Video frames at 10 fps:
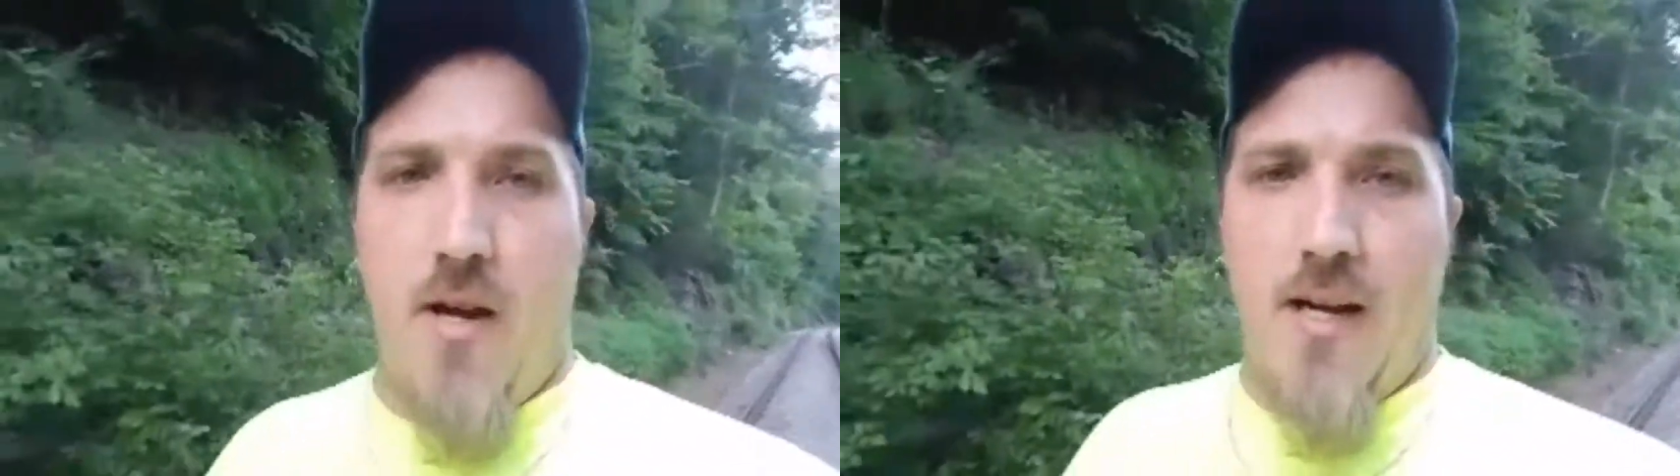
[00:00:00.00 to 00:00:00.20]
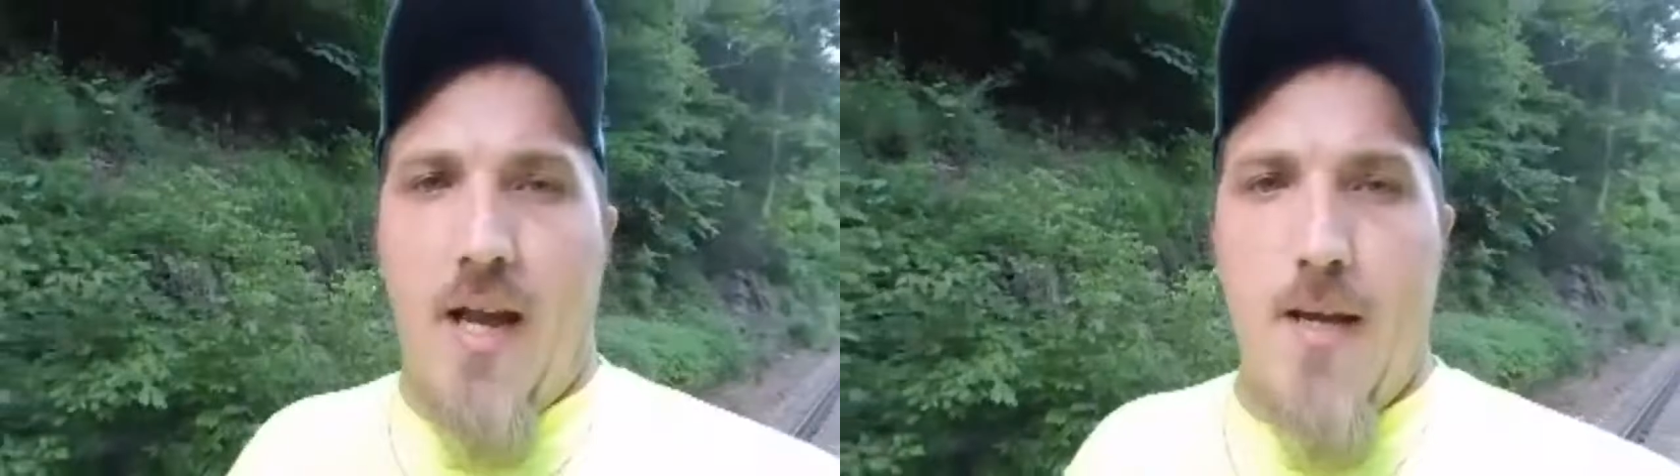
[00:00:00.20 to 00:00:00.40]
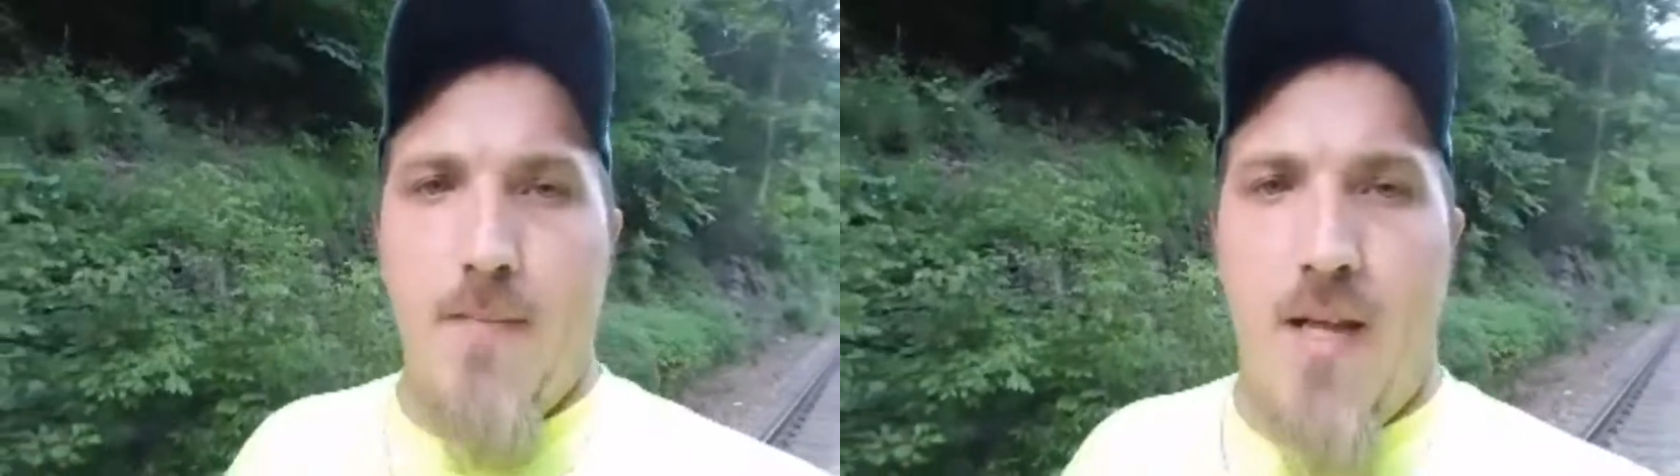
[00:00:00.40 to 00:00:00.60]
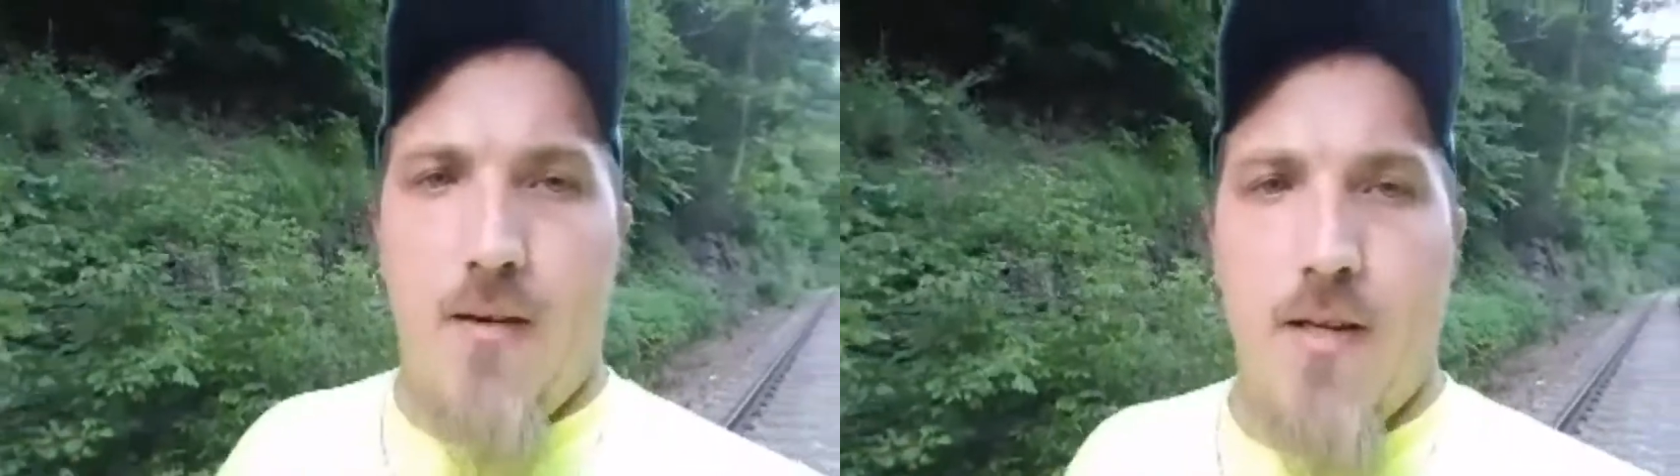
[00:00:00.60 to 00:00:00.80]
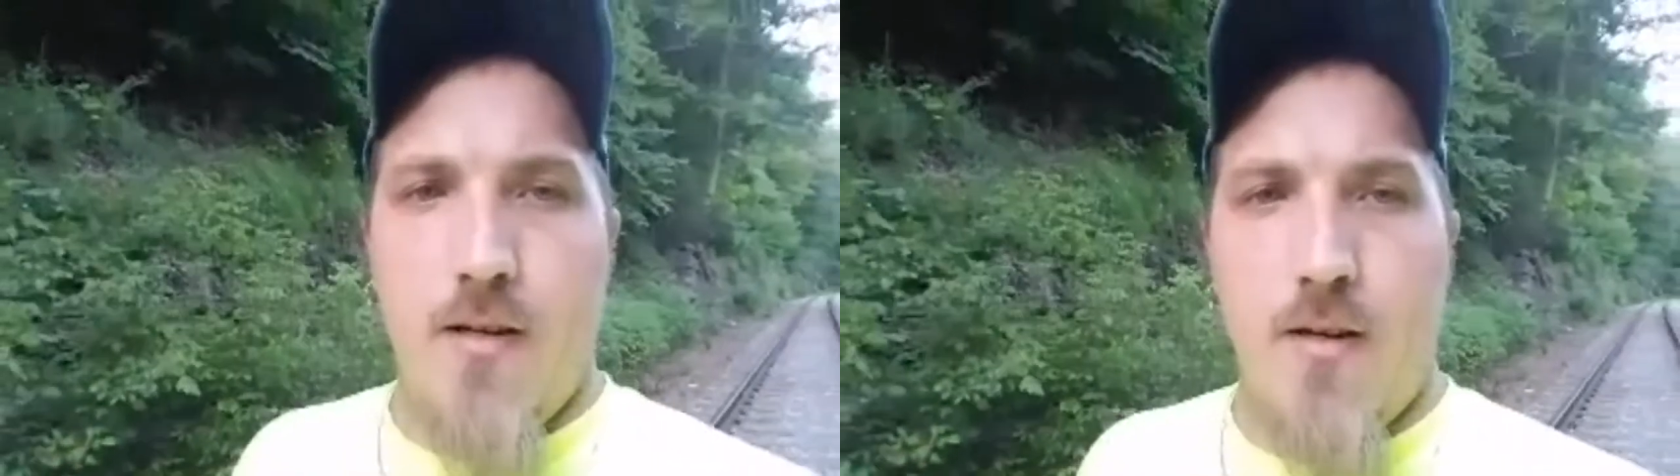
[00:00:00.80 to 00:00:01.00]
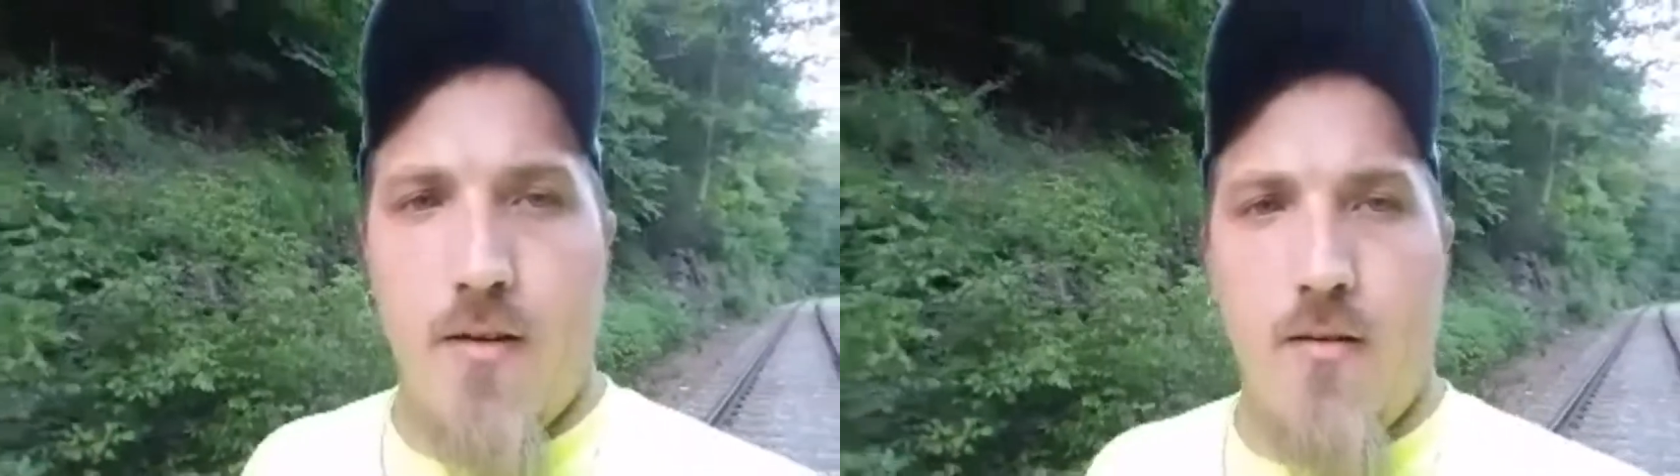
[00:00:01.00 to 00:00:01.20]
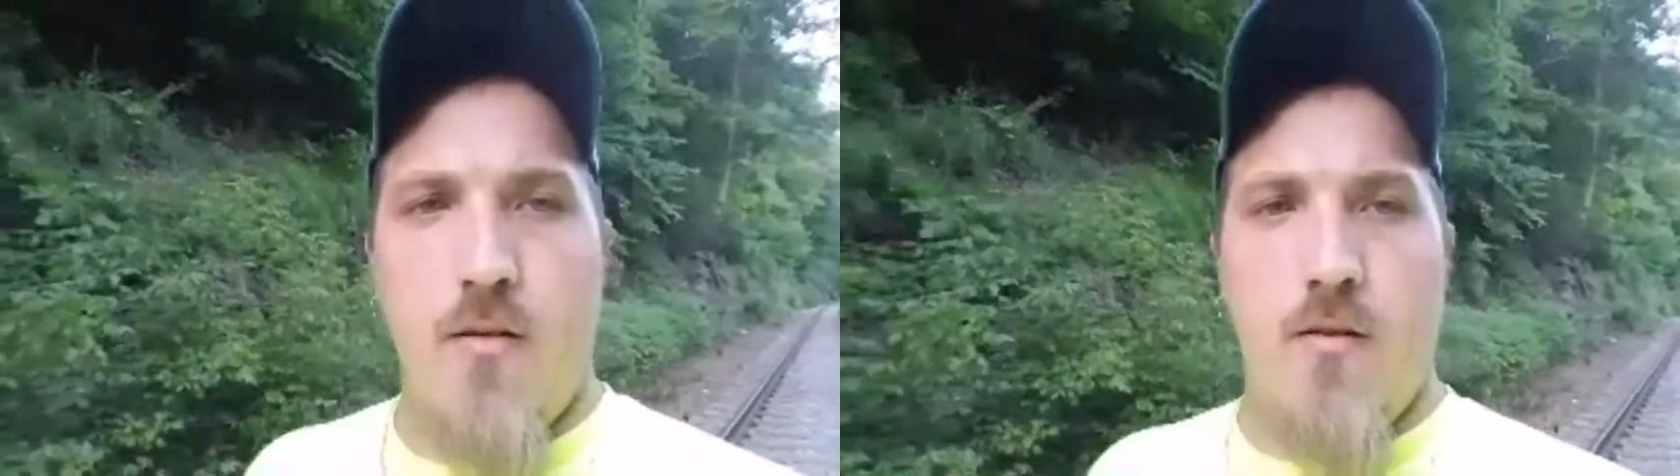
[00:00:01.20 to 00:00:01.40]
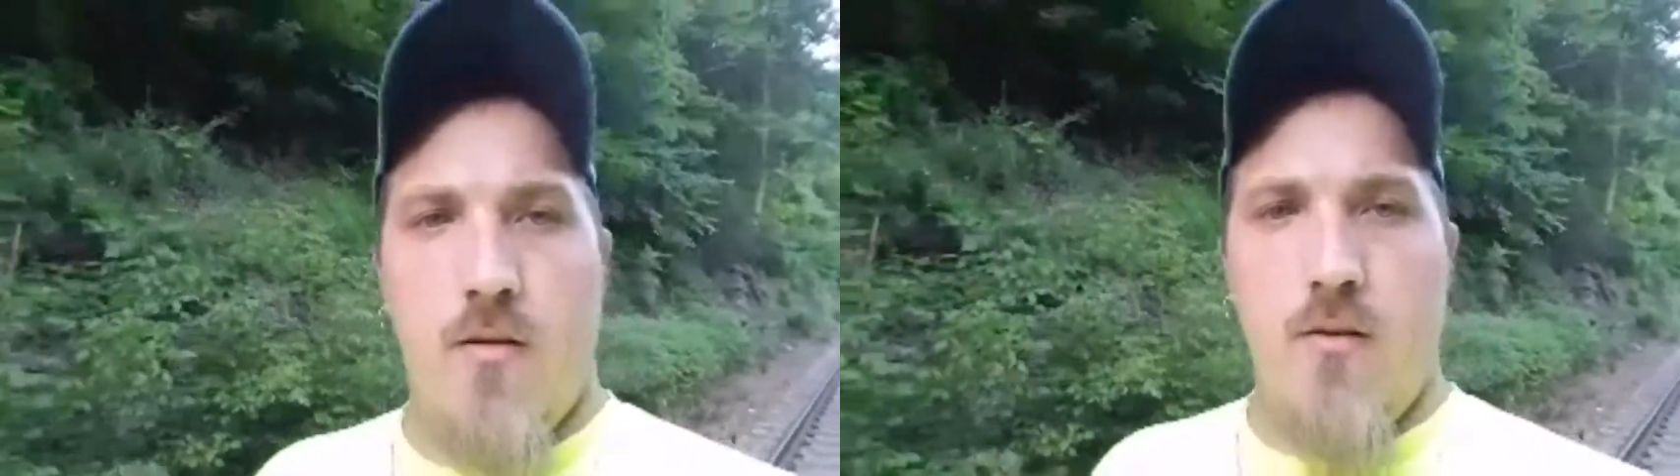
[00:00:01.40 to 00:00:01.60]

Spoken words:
I came down in here,